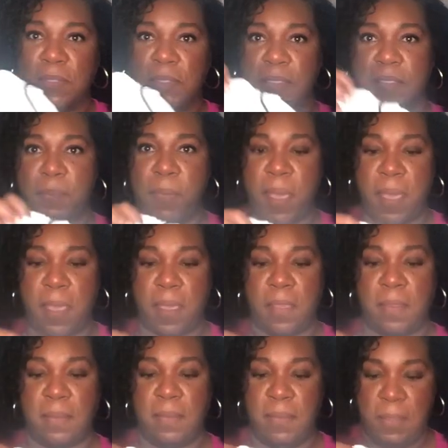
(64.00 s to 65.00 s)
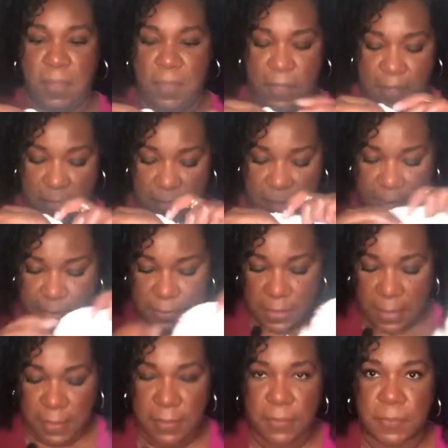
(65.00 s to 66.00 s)
but it's a bag. It has
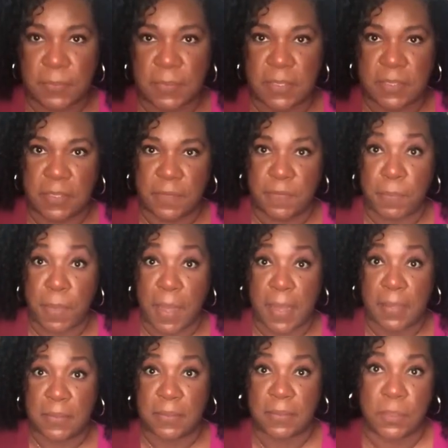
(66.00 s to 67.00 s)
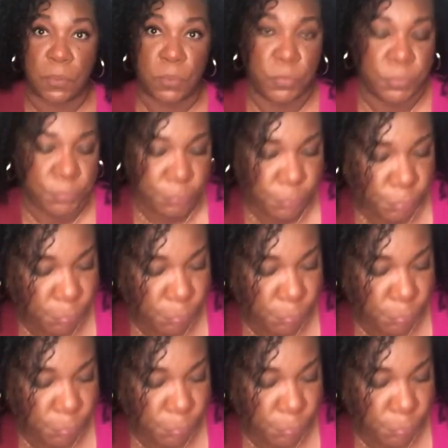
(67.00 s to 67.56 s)
the items instead of the box, so.